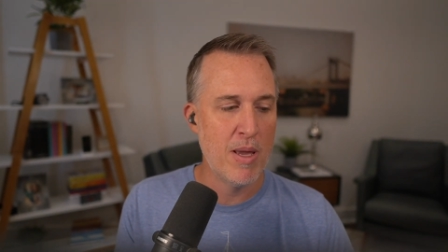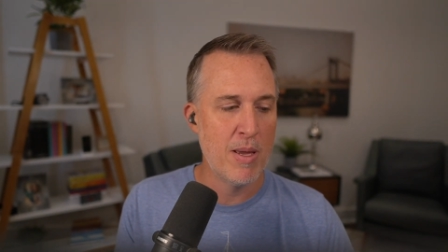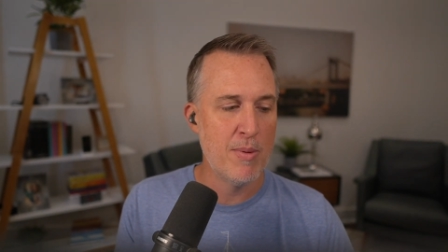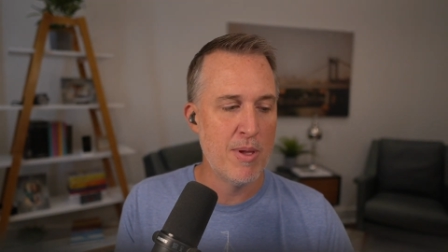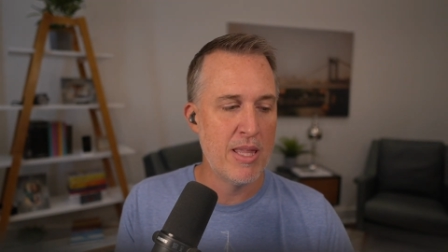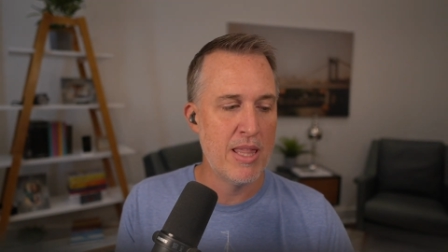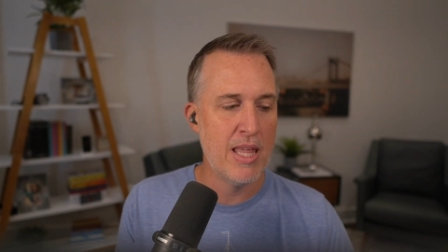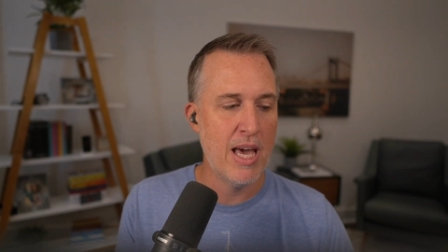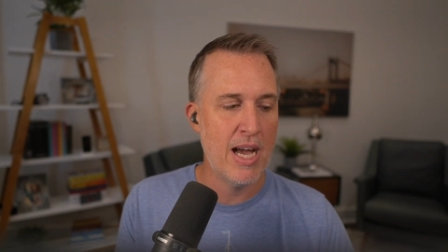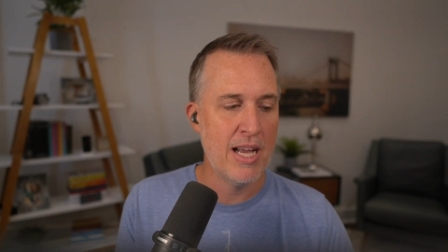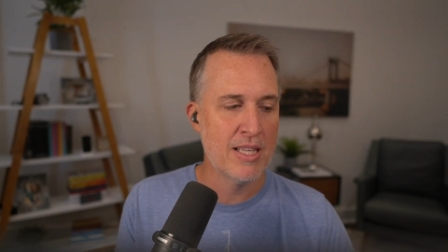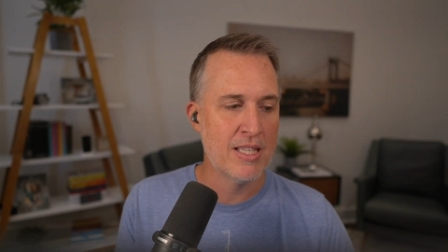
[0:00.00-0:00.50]

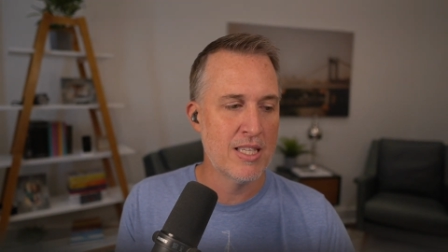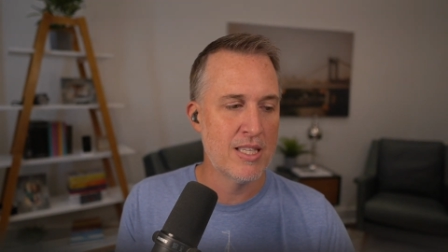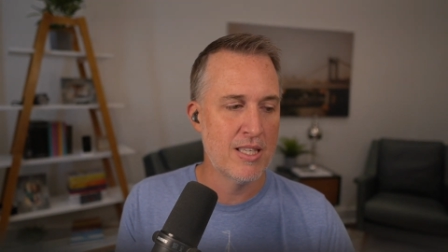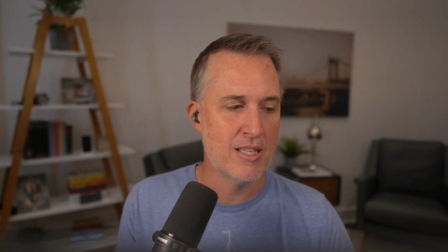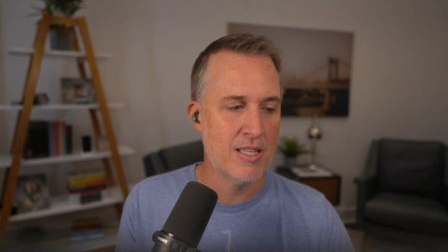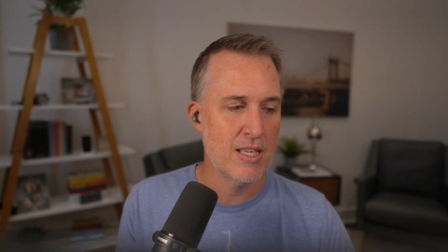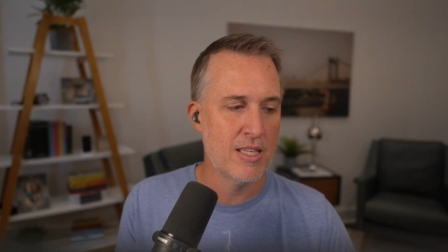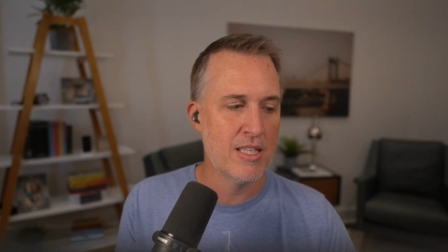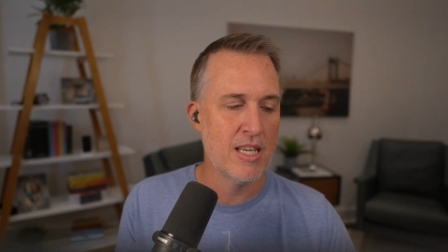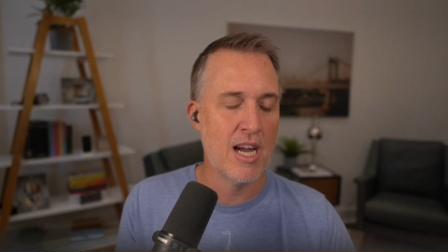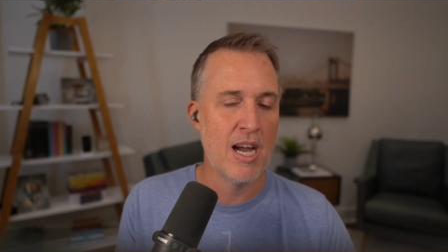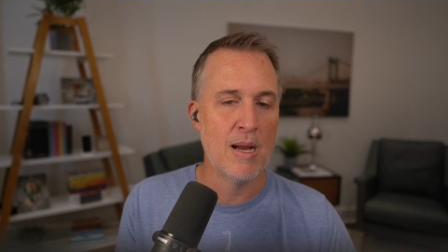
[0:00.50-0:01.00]
maybe that's
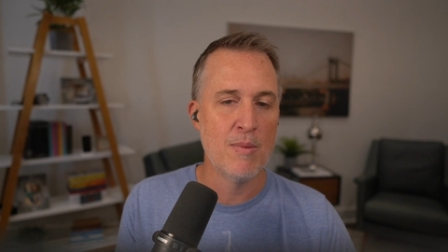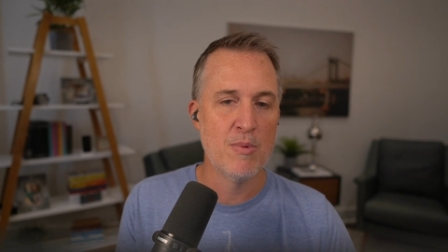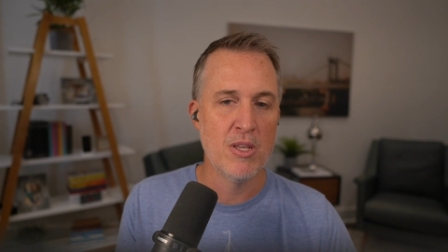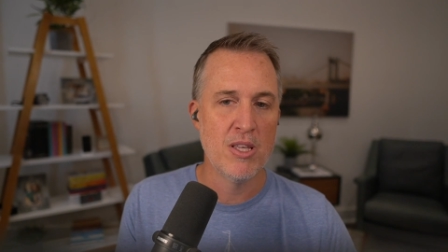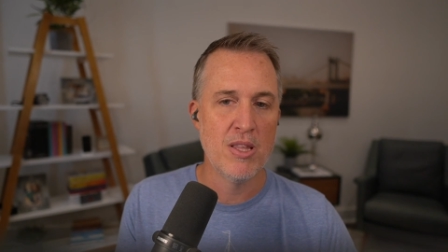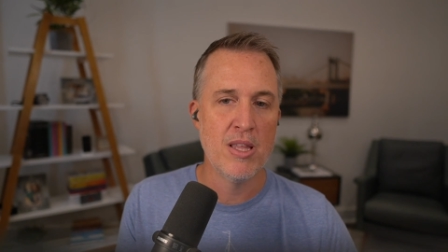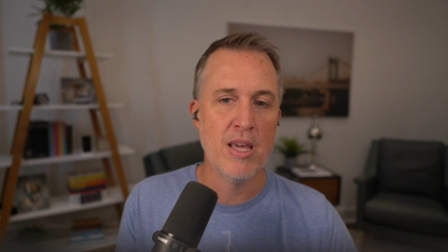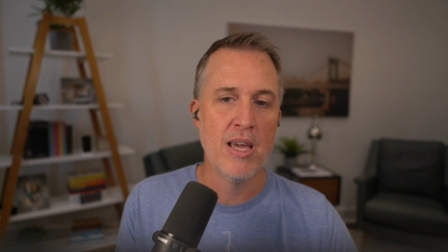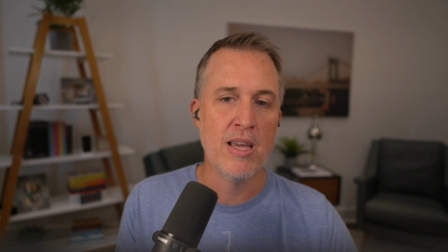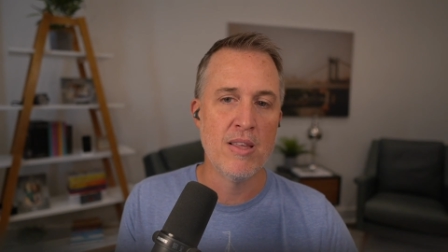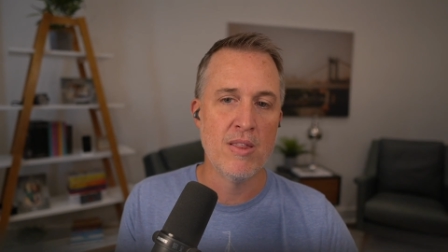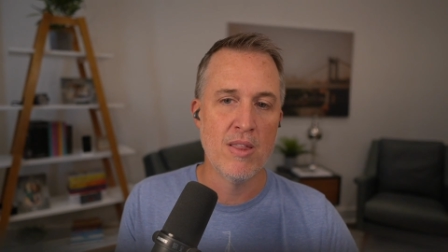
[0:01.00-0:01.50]
the time
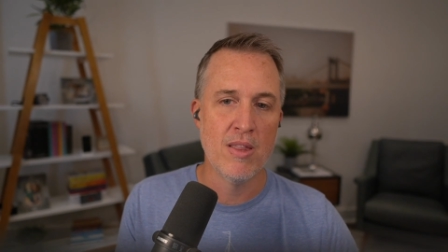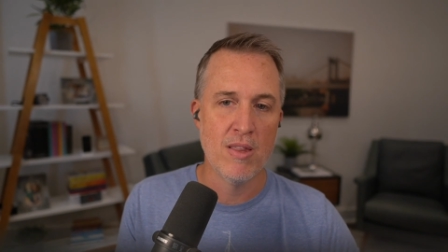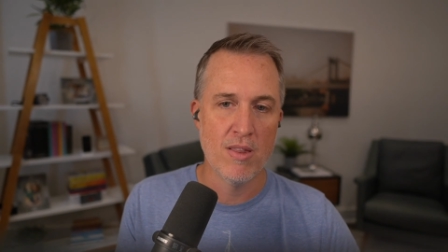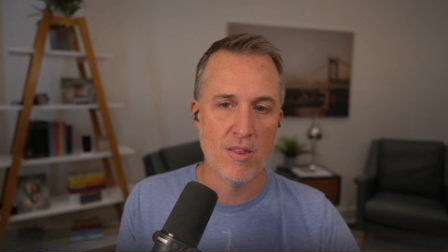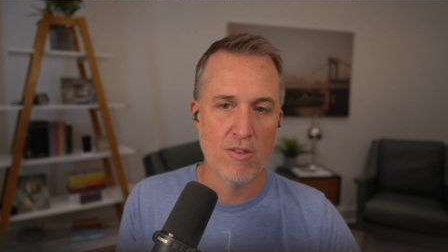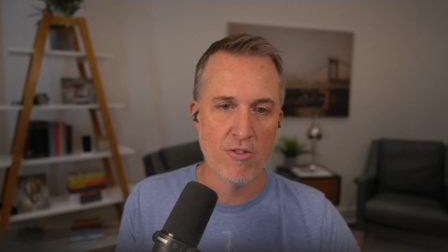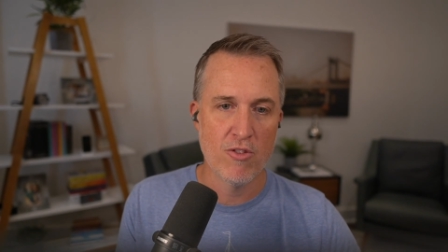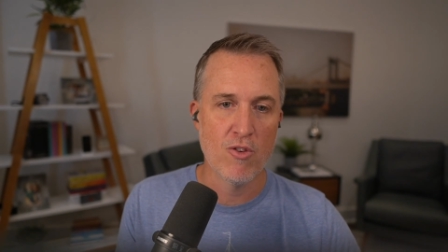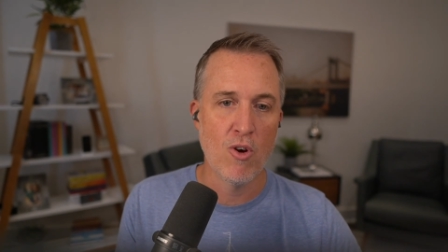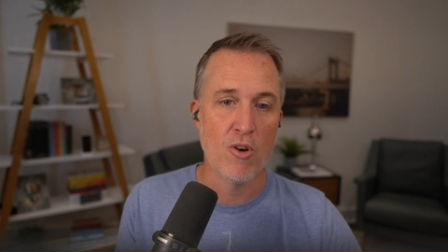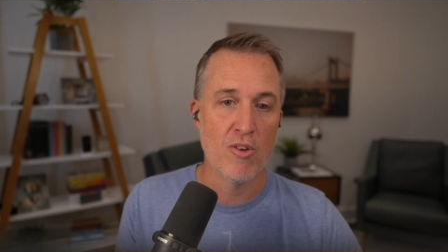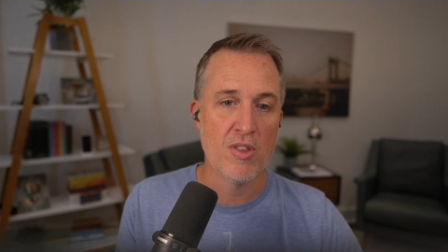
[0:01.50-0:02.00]
to then
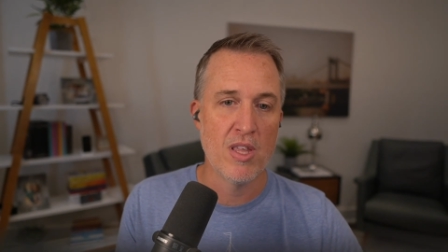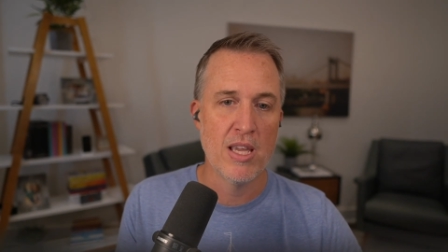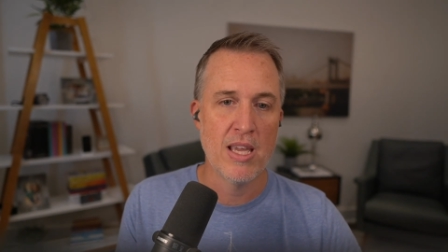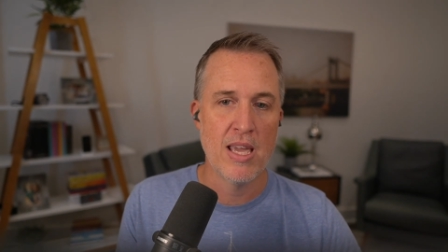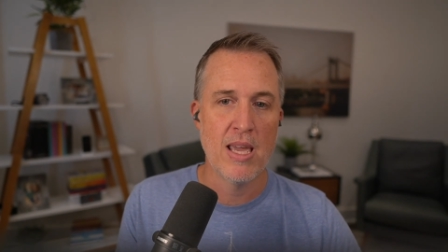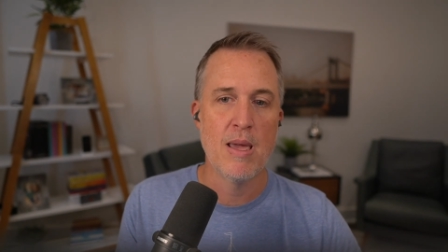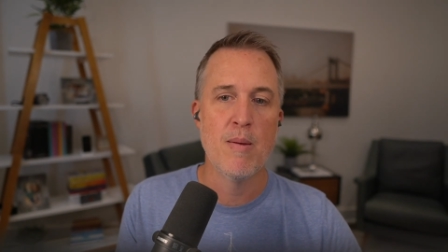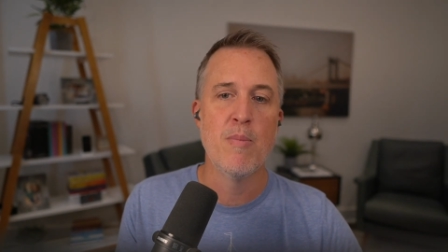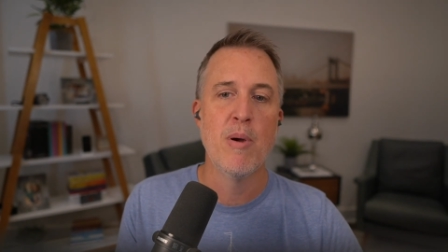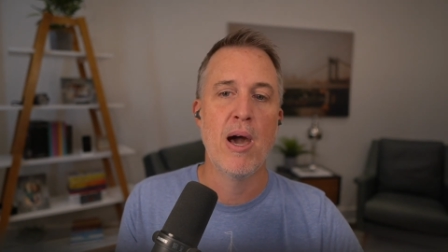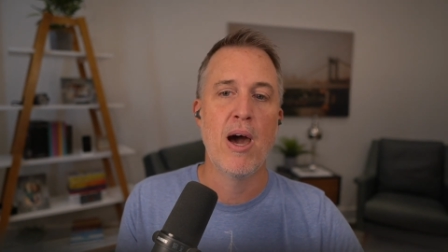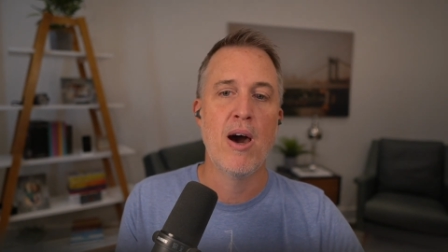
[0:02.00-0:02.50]
start
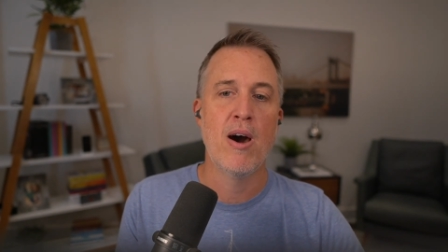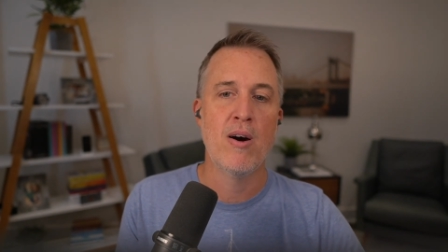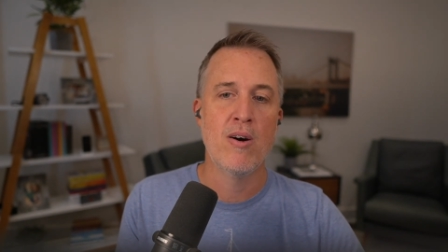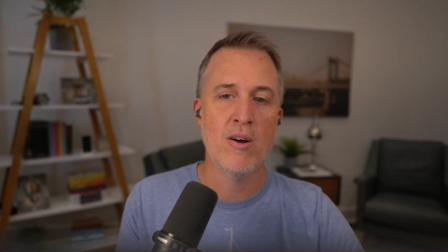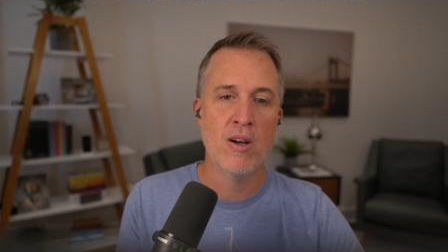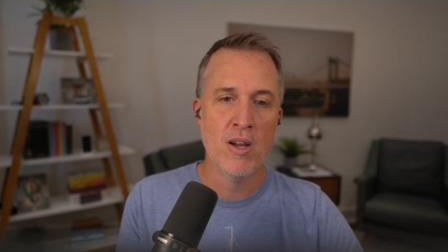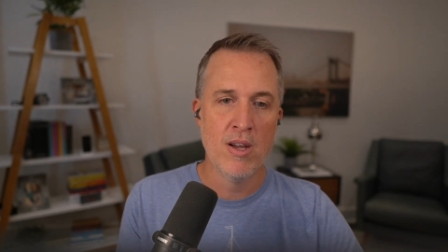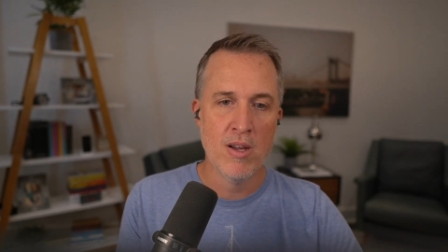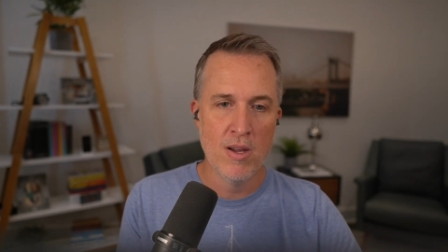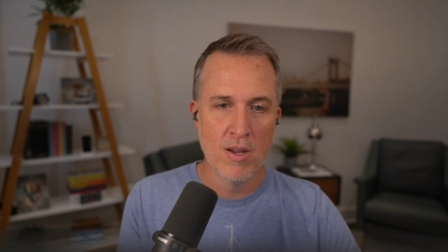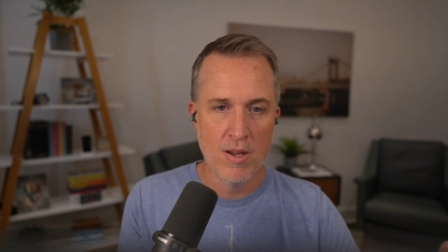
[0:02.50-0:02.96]
thinking about